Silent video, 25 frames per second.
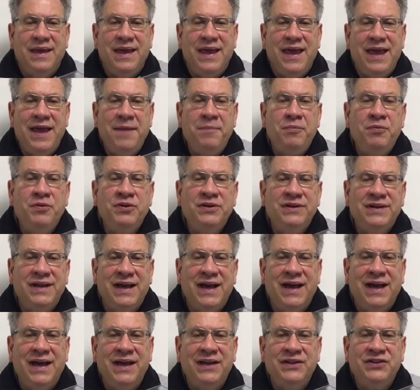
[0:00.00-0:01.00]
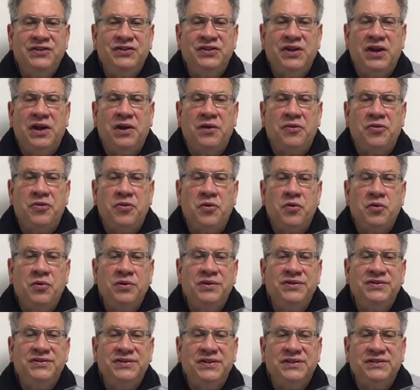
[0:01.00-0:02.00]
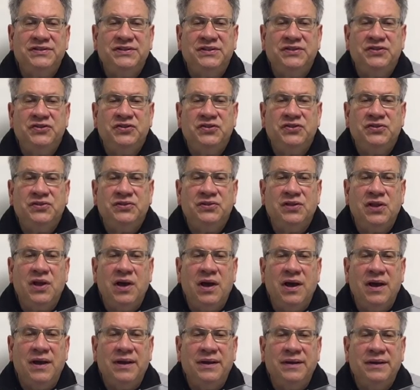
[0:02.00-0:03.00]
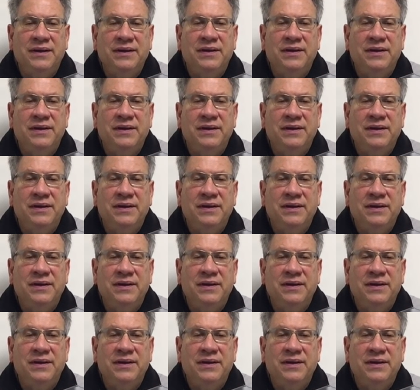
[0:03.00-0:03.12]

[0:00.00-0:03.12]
Apron ties are 36 inches long.